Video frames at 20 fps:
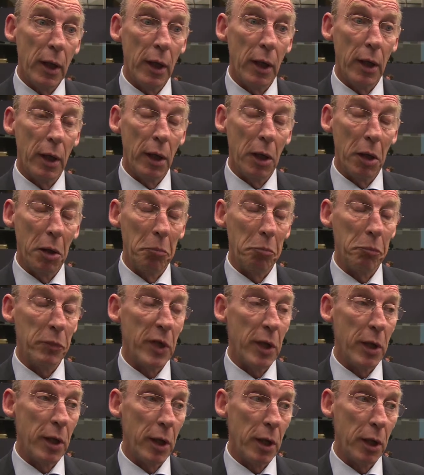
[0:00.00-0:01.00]

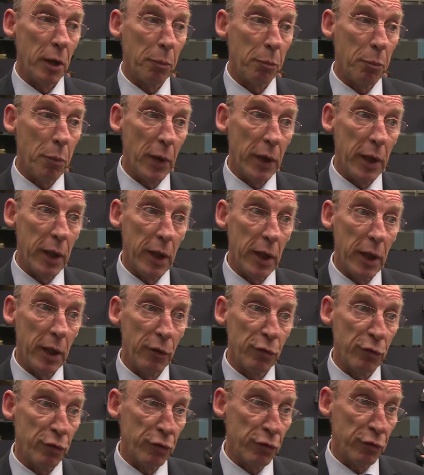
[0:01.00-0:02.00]

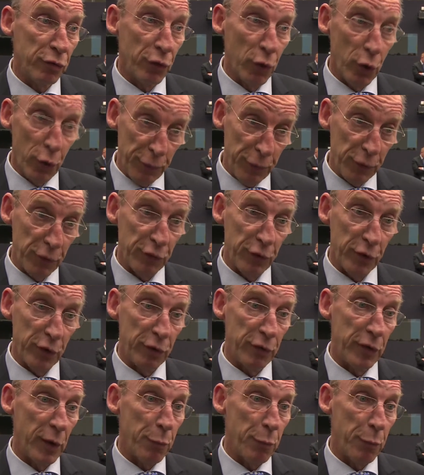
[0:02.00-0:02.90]
The services,